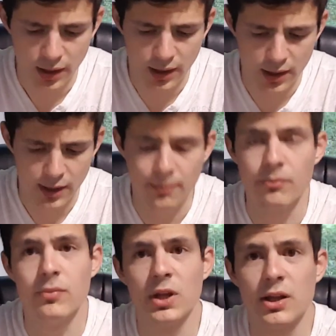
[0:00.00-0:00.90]
Um,
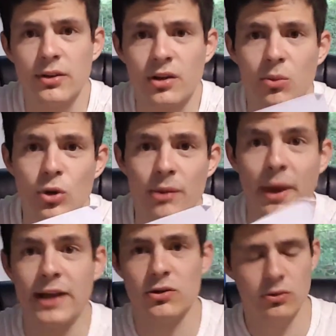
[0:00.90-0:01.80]
it does come with a
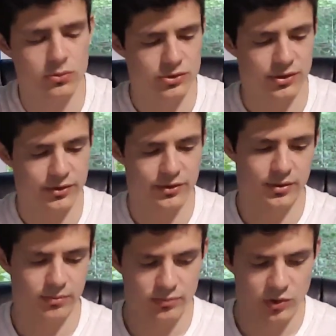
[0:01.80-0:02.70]
manual, which is
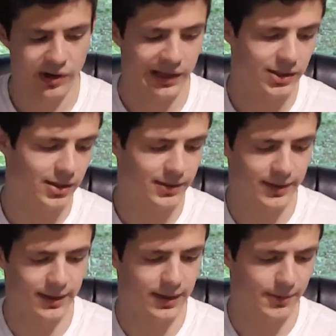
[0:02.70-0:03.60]
great.
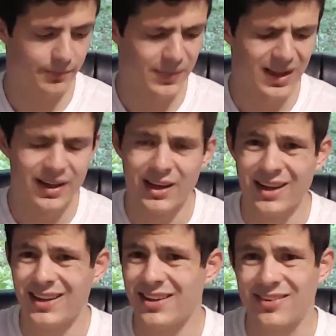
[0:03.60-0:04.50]
Um,
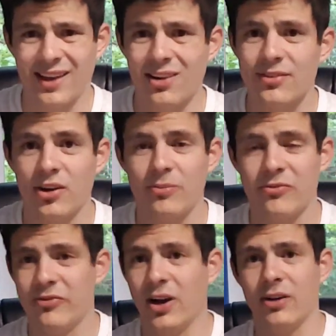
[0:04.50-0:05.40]
the scales are
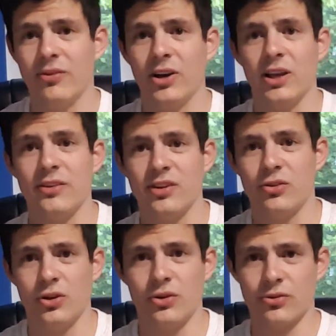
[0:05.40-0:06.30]
very, very easy
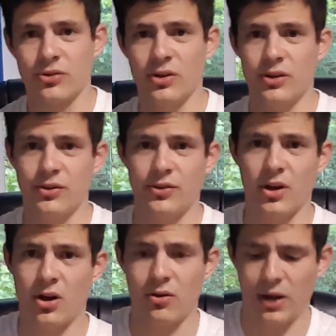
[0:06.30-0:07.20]
to use,
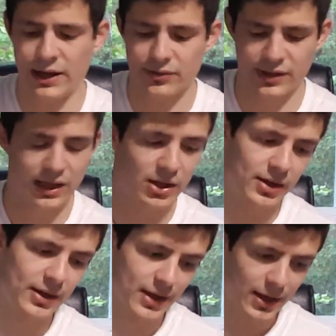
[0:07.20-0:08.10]
so I don't think
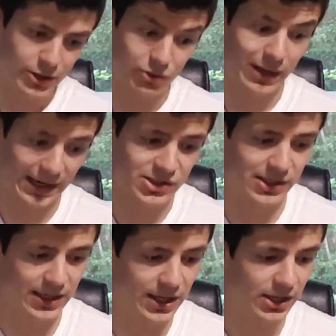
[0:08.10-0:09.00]
you'll
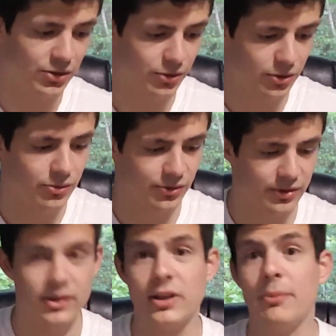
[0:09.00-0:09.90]
actually need to use
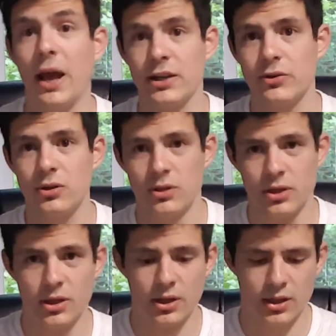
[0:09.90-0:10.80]
the manual
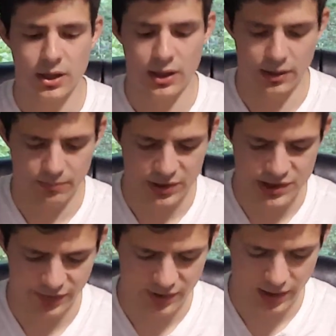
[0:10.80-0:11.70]
um, but
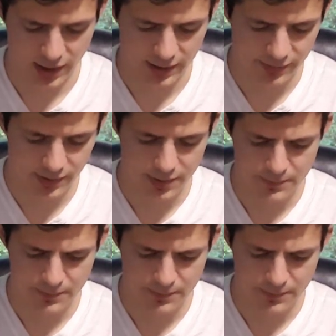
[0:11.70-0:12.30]
just in case.